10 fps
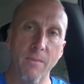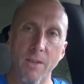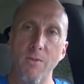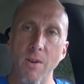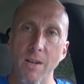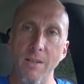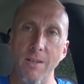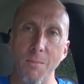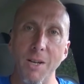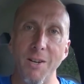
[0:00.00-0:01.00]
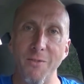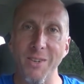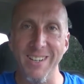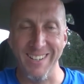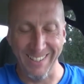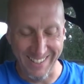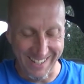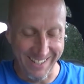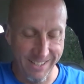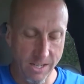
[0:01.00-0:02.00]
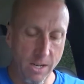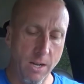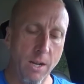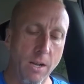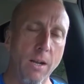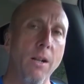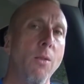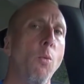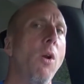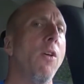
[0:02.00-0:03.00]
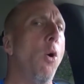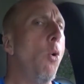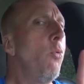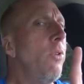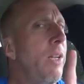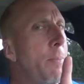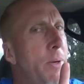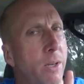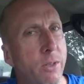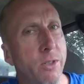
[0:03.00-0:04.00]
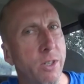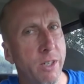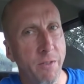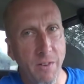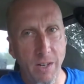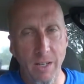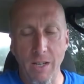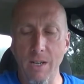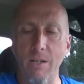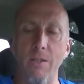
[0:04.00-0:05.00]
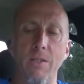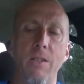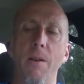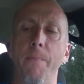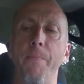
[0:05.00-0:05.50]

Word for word: That's right, I'm kind of freaky like that. One of the only pills you're going to find in the house.